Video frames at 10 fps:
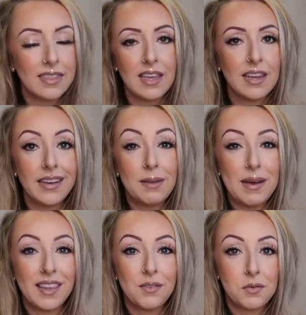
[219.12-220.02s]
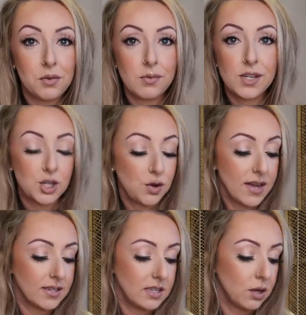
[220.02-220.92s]
and then in my living room, which you
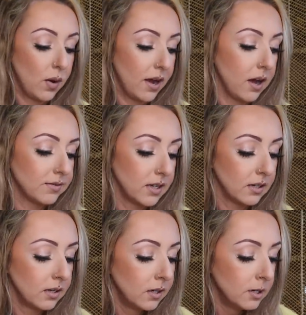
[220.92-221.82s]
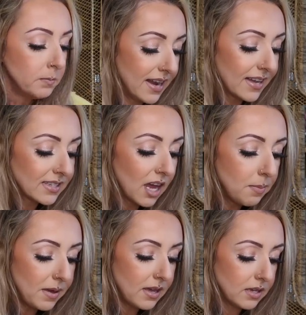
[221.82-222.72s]
guys see quite often. Next
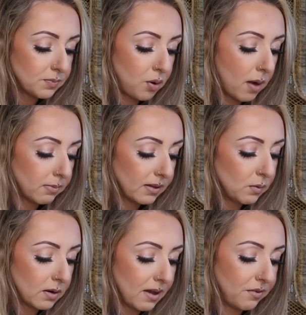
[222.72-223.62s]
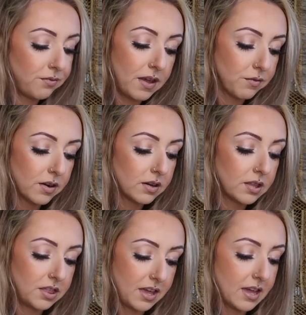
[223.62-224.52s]
up is probably one of my favorite
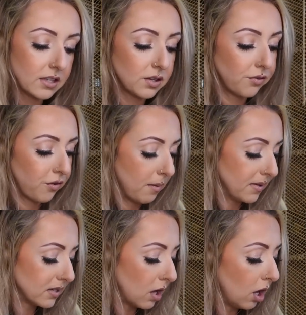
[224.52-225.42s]
things from this